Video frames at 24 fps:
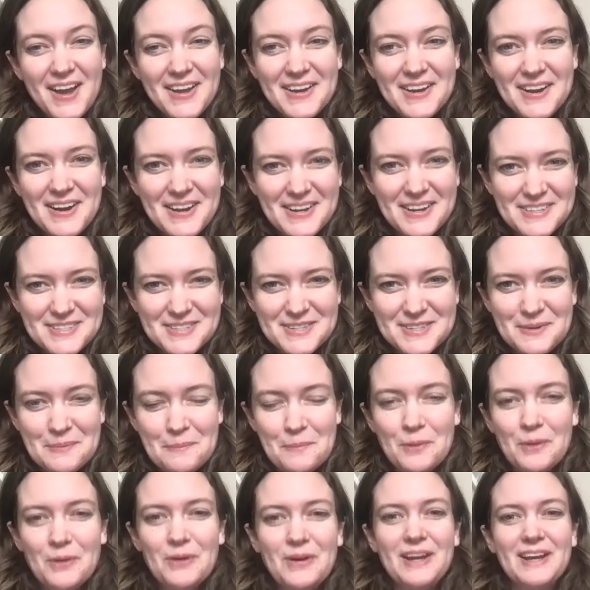Hi guys, good
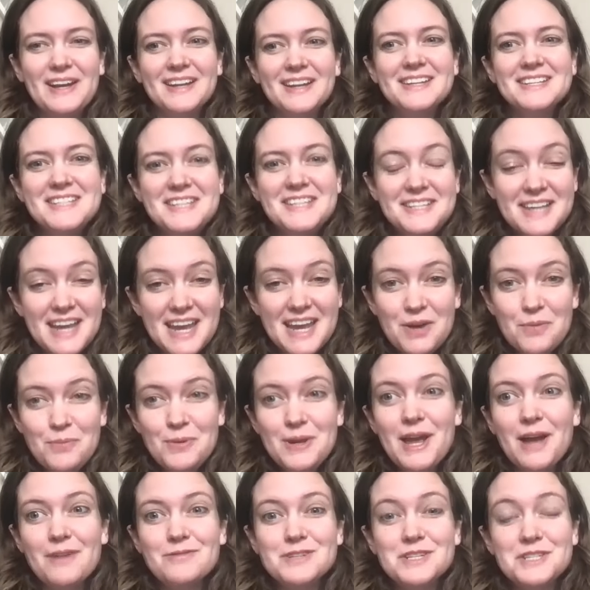morning. Today
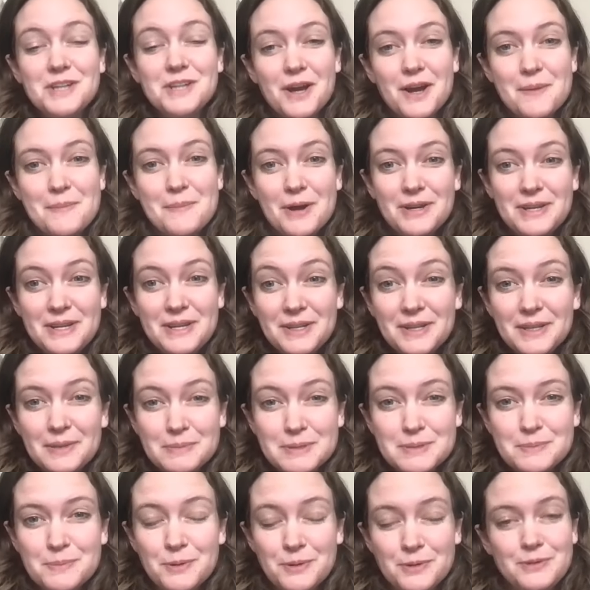we have to talk about
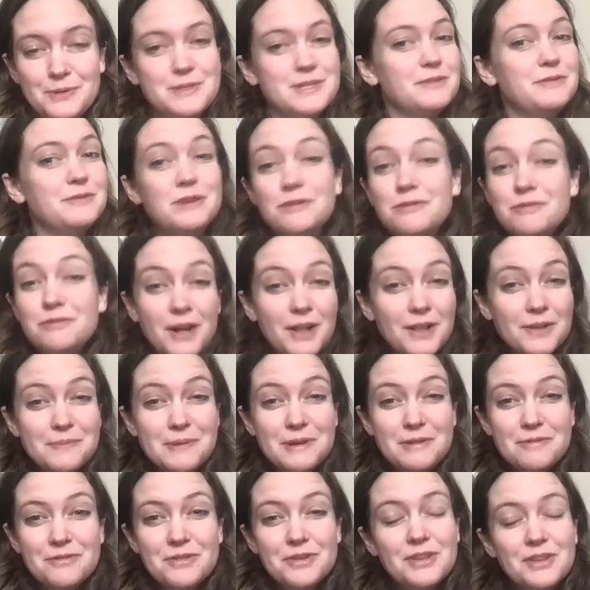eclipse portals. If you've followed
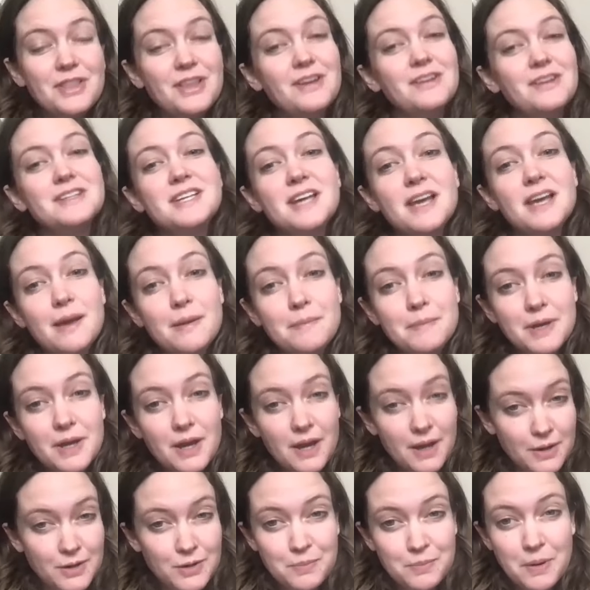me for a long time,
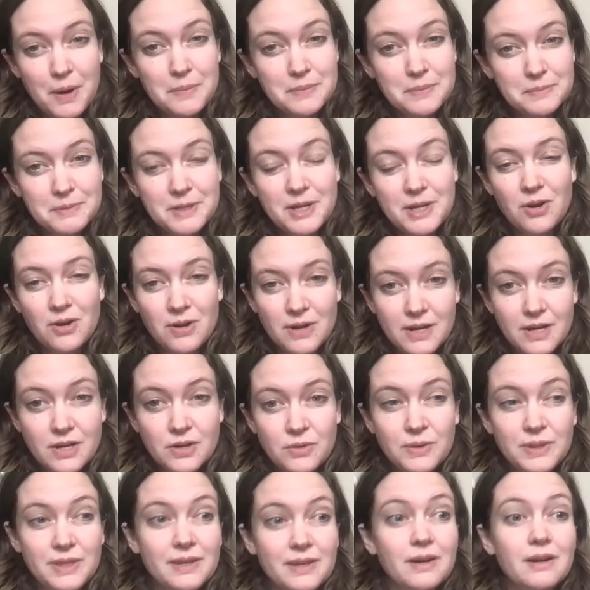you probably already
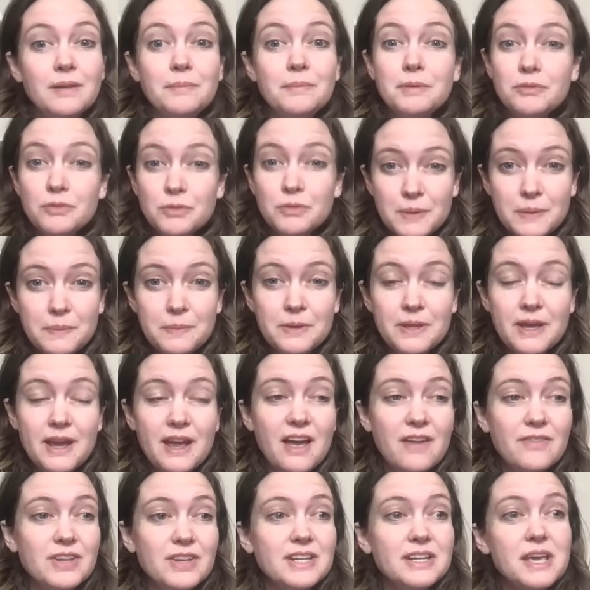know what they are, but for people
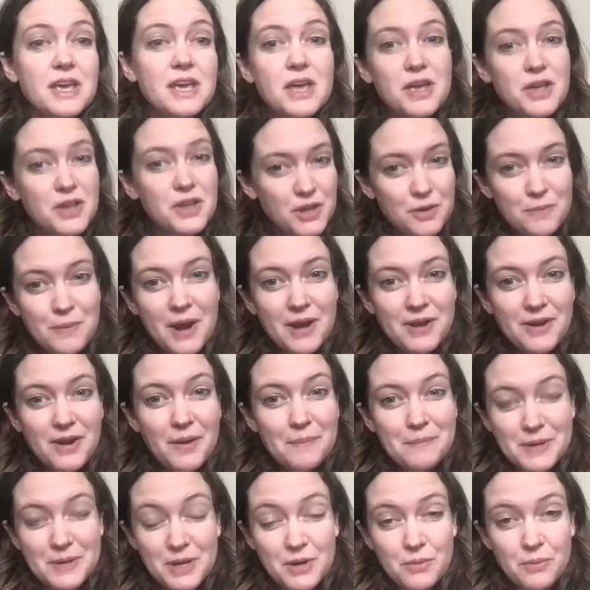that haven't, you might
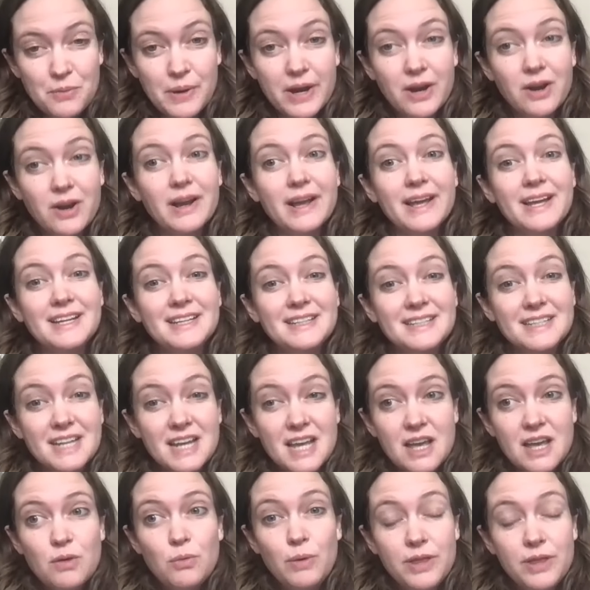not be aware. And
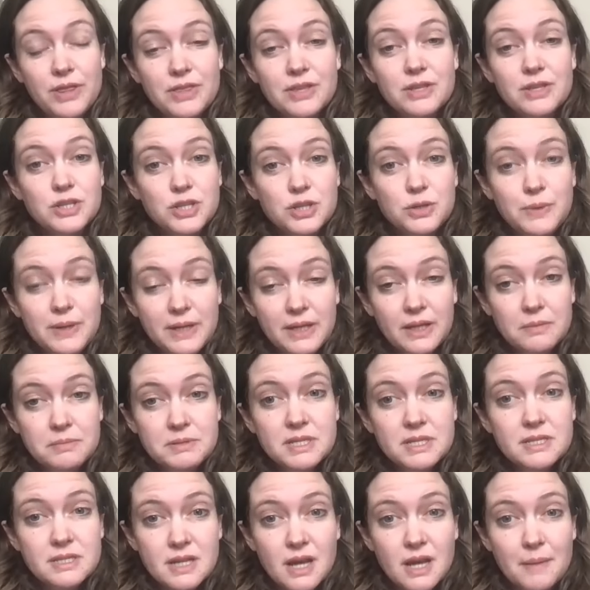with two
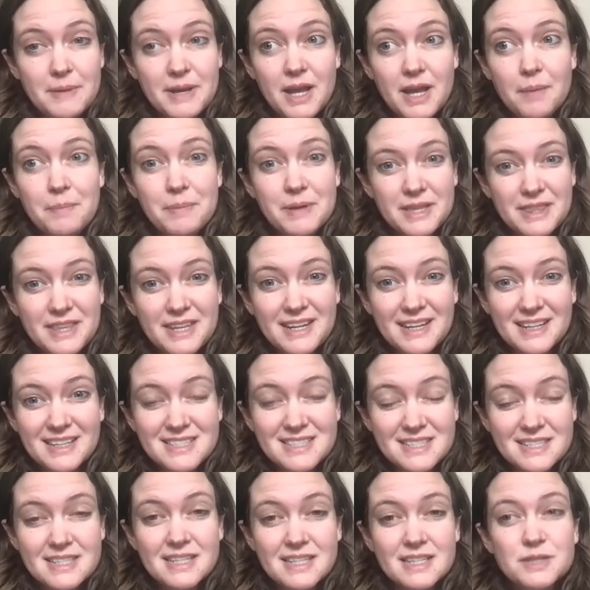eclipses coming up in the
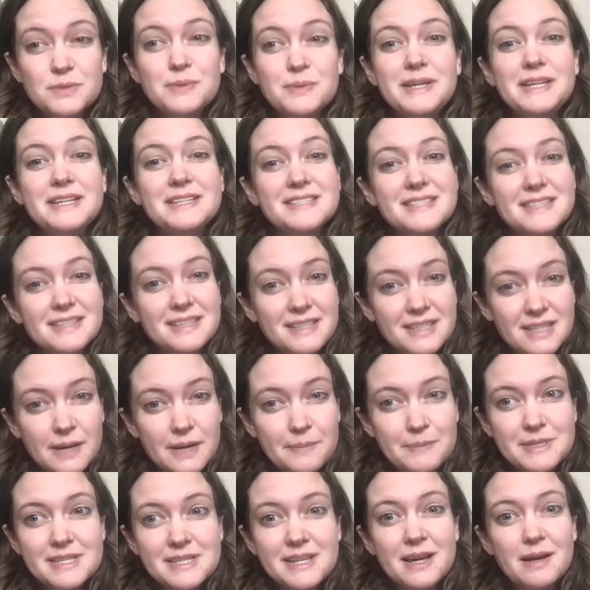next six weeks, the
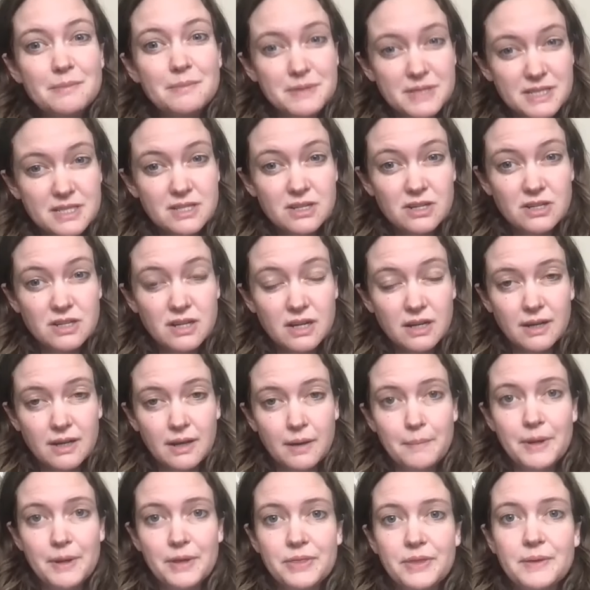time has come to start
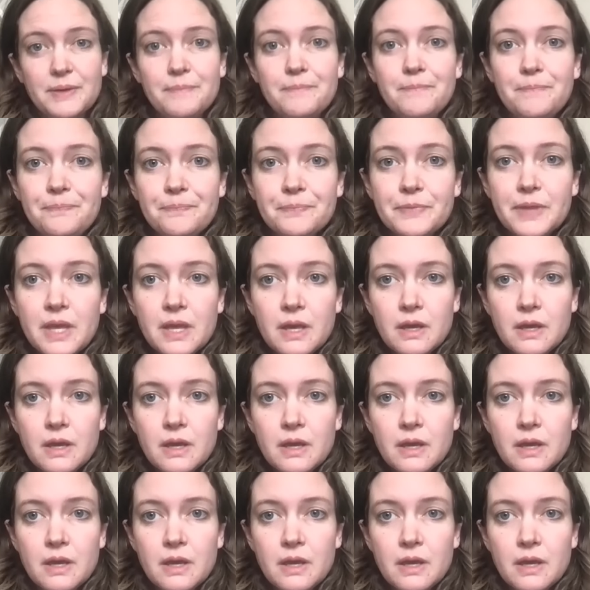talking about them.